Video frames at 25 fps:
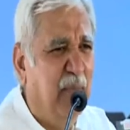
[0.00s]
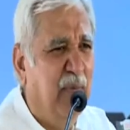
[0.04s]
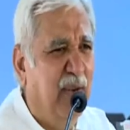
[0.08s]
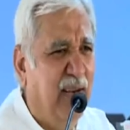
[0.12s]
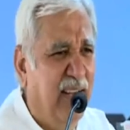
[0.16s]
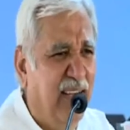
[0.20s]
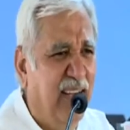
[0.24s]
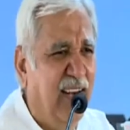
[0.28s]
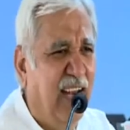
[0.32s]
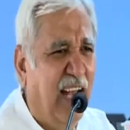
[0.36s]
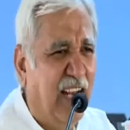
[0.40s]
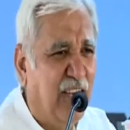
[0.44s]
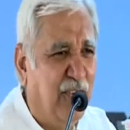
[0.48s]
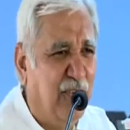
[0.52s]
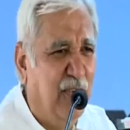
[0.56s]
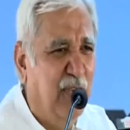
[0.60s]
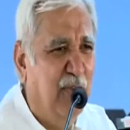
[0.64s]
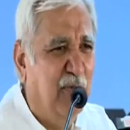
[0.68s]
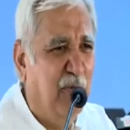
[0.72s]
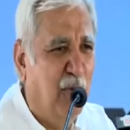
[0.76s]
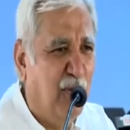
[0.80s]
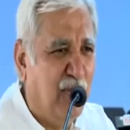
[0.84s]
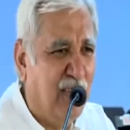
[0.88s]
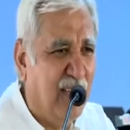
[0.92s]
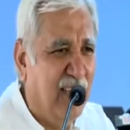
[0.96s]
million actually
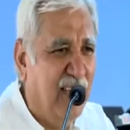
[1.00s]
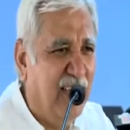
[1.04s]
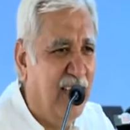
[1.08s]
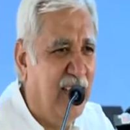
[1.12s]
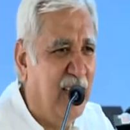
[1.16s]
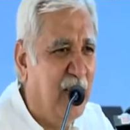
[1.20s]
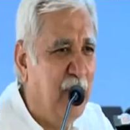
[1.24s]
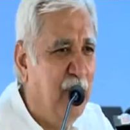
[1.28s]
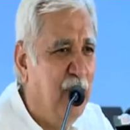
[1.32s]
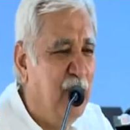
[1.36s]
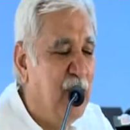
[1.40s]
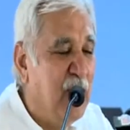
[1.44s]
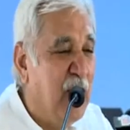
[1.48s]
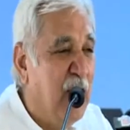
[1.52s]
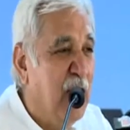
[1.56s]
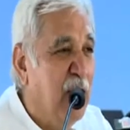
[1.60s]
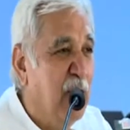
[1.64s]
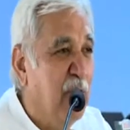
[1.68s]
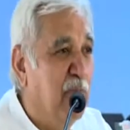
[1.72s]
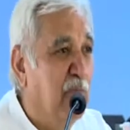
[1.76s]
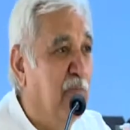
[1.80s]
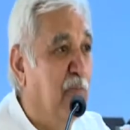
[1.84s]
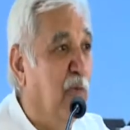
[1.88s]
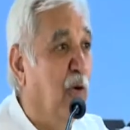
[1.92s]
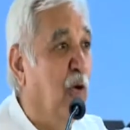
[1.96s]
voted.
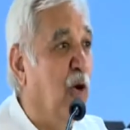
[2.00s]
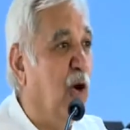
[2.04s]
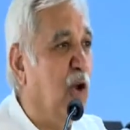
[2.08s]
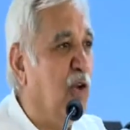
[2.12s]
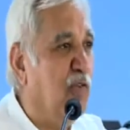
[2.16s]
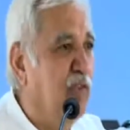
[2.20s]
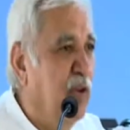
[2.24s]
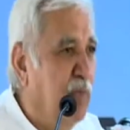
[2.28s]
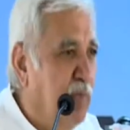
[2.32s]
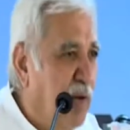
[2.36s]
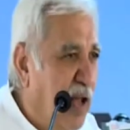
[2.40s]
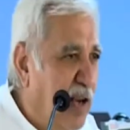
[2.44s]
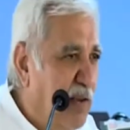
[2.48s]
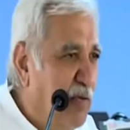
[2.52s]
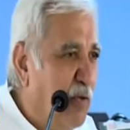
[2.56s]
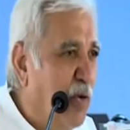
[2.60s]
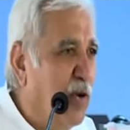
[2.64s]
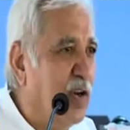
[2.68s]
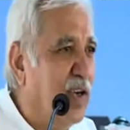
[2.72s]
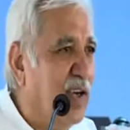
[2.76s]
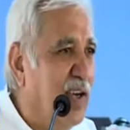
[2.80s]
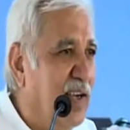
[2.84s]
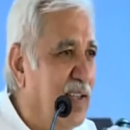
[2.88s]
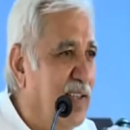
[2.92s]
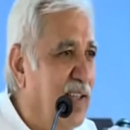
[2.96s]
More women
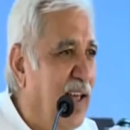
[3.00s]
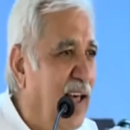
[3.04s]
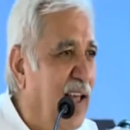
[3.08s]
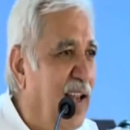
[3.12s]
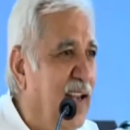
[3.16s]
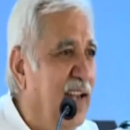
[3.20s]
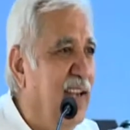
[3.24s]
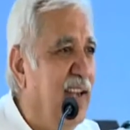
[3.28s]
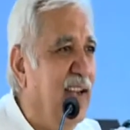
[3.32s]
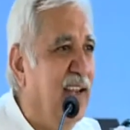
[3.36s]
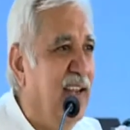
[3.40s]
voted than